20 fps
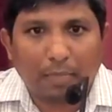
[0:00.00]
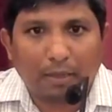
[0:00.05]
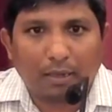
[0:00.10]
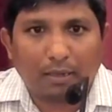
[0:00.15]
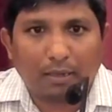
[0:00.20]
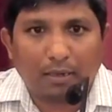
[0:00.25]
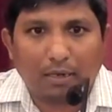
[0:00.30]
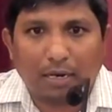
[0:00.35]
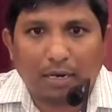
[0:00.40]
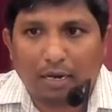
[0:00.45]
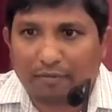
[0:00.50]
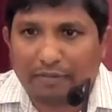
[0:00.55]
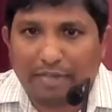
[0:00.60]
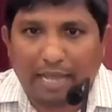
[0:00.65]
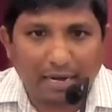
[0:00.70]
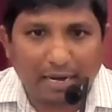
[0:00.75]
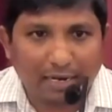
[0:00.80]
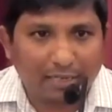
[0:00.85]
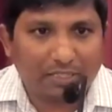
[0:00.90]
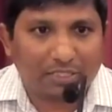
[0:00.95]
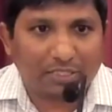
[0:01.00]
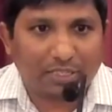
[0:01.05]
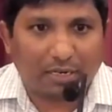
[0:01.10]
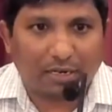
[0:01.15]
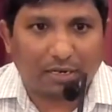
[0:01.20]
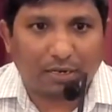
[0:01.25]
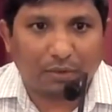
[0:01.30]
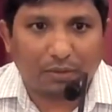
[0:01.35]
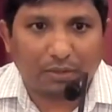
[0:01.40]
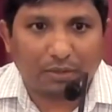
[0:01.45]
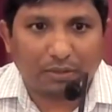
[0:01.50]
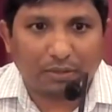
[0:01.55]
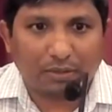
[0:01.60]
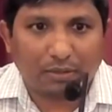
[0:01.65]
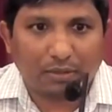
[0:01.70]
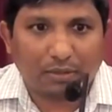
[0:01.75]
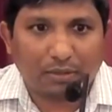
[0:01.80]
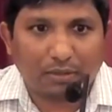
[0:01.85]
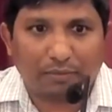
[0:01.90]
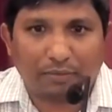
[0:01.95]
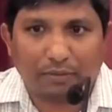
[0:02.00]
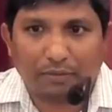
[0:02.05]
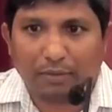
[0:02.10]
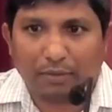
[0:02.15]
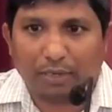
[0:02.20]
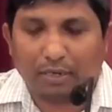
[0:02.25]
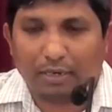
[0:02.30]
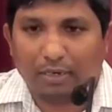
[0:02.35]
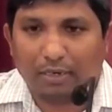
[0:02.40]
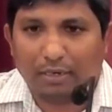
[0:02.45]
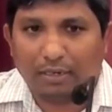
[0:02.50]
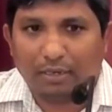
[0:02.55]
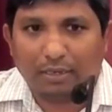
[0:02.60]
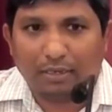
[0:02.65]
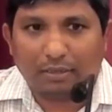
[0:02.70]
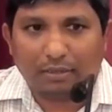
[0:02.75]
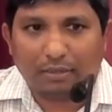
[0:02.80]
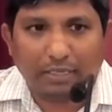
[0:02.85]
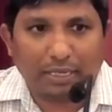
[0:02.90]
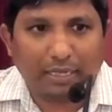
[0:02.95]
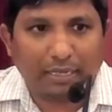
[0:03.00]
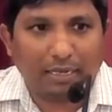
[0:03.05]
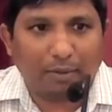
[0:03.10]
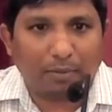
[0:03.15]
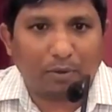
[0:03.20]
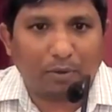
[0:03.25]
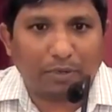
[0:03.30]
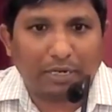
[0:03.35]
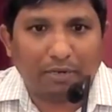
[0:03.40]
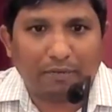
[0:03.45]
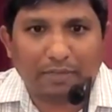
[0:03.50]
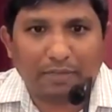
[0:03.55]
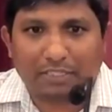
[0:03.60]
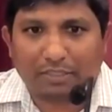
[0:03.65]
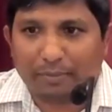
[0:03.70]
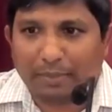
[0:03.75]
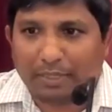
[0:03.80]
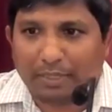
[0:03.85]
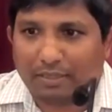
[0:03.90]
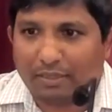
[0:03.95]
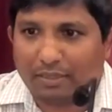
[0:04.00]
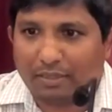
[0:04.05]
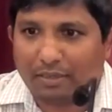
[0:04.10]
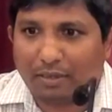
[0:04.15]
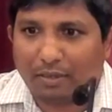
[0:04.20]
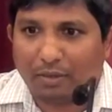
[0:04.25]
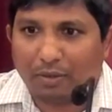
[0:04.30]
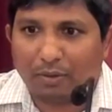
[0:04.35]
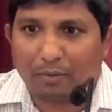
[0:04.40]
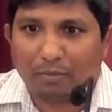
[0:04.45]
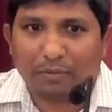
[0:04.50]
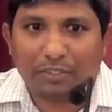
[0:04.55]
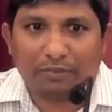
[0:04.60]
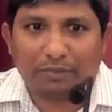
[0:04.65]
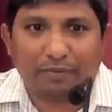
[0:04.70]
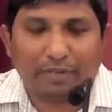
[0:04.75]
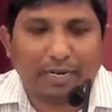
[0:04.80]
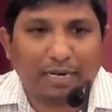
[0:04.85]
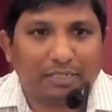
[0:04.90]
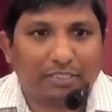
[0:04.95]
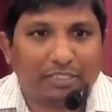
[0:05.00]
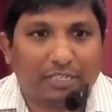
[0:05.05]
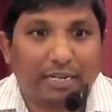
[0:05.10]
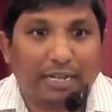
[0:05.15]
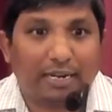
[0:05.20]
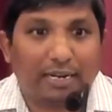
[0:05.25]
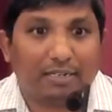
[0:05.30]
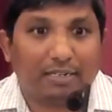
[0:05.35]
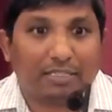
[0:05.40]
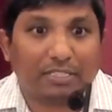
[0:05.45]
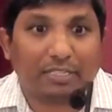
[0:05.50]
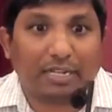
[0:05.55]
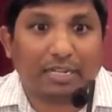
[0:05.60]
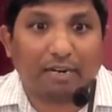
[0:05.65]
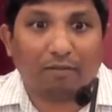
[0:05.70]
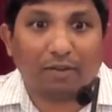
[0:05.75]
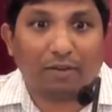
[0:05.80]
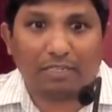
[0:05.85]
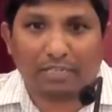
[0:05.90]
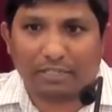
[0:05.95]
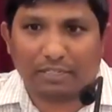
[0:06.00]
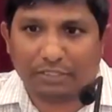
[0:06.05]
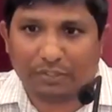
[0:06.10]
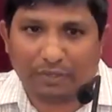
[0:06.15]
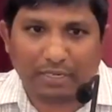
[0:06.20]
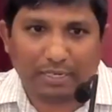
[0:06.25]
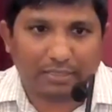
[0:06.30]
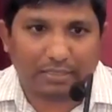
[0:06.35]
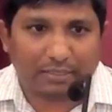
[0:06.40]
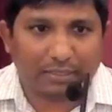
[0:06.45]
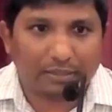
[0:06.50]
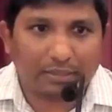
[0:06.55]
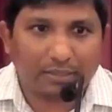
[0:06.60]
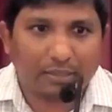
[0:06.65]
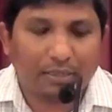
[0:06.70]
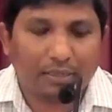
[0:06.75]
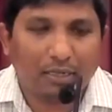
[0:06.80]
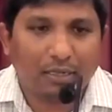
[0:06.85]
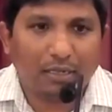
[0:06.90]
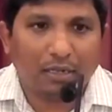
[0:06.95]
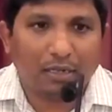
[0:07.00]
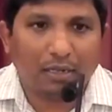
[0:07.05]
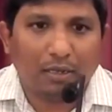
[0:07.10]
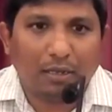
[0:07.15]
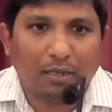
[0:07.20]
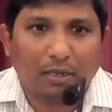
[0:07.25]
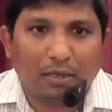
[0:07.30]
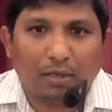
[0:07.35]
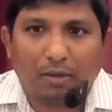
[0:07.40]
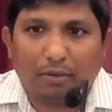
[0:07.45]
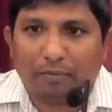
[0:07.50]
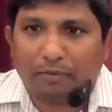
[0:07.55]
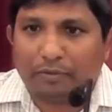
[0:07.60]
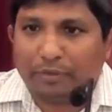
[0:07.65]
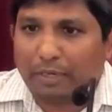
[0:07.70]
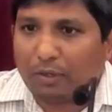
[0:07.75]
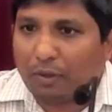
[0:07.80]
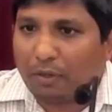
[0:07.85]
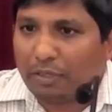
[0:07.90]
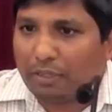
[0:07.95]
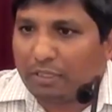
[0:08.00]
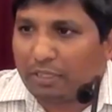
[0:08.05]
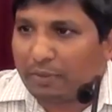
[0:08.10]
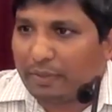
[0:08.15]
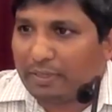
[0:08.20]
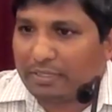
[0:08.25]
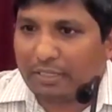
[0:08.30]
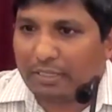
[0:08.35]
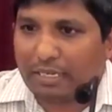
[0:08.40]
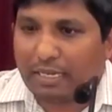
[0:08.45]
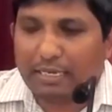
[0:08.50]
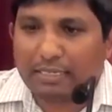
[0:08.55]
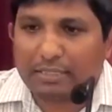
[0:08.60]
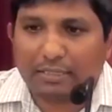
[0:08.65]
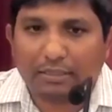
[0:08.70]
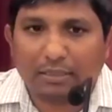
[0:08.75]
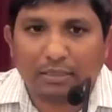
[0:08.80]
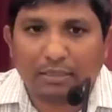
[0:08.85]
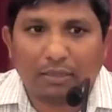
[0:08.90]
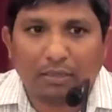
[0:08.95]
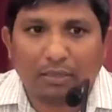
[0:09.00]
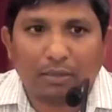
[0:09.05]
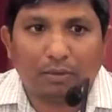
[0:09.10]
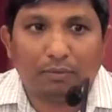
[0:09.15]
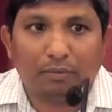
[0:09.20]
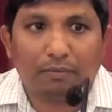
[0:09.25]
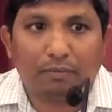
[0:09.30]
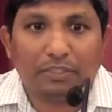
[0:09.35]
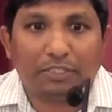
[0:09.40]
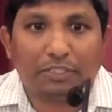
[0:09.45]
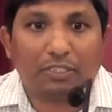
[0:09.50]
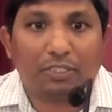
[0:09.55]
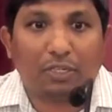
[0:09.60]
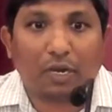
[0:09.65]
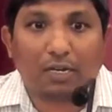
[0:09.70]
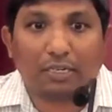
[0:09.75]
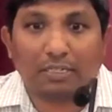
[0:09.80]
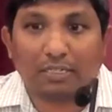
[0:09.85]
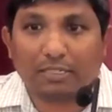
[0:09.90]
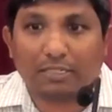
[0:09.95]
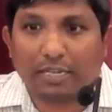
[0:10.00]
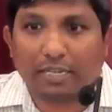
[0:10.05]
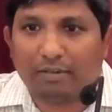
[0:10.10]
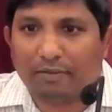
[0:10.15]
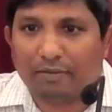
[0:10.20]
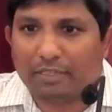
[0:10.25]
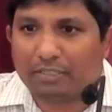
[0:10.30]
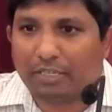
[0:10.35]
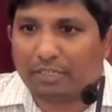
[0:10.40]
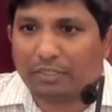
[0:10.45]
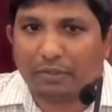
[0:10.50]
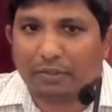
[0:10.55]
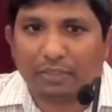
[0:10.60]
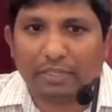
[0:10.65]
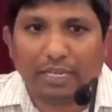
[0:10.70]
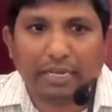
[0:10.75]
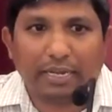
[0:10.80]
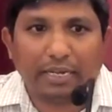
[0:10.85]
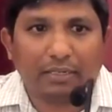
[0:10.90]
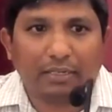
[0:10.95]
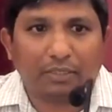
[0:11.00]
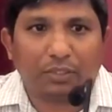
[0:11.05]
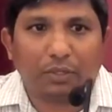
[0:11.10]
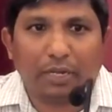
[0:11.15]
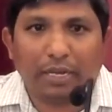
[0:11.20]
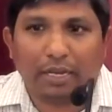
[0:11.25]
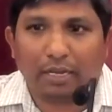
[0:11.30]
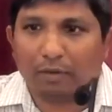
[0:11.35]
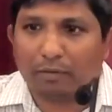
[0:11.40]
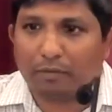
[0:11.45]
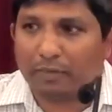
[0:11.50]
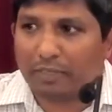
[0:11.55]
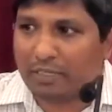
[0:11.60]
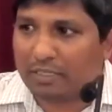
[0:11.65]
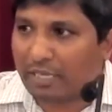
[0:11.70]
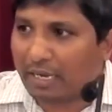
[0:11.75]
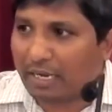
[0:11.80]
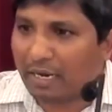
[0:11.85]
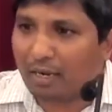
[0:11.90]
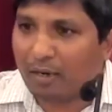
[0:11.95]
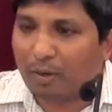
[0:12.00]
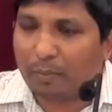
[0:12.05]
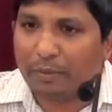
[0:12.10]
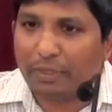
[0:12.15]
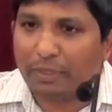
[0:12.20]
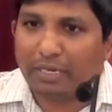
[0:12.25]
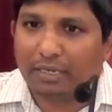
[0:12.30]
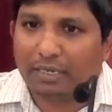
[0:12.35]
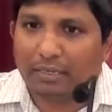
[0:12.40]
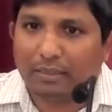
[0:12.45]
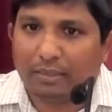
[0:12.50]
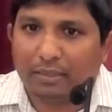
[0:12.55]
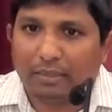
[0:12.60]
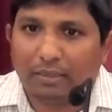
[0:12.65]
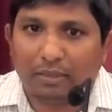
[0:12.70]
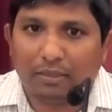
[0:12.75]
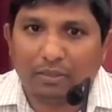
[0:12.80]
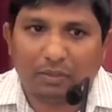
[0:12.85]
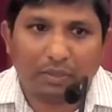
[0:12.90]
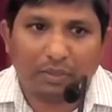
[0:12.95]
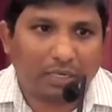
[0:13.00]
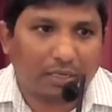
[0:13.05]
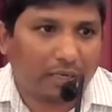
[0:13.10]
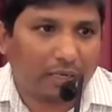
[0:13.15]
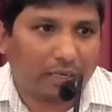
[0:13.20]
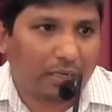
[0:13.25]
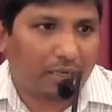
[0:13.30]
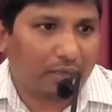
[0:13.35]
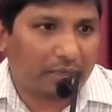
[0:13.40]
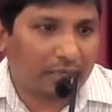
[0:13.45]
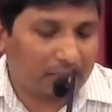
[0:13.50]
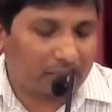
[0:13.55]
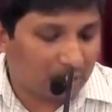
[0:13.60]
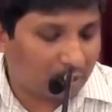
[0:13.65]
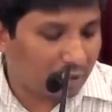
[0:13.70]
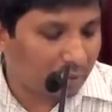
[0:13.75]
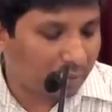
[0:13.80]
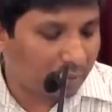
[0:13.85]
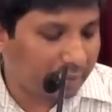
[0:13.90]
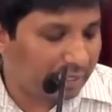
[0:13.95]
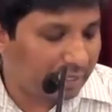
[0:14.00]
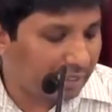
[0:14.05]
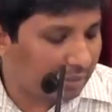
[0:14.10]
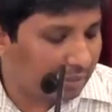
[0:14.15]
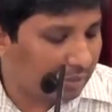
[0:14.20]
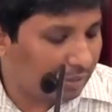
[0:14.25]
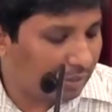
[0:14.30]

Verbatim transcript: a lot of analysts are around. If you are thinking about investment or which financial analysts advice I should listen. If you're going through a sickness, which doctor's advice I should take it? Should I go for a second opinion? Should I take it a third opinion?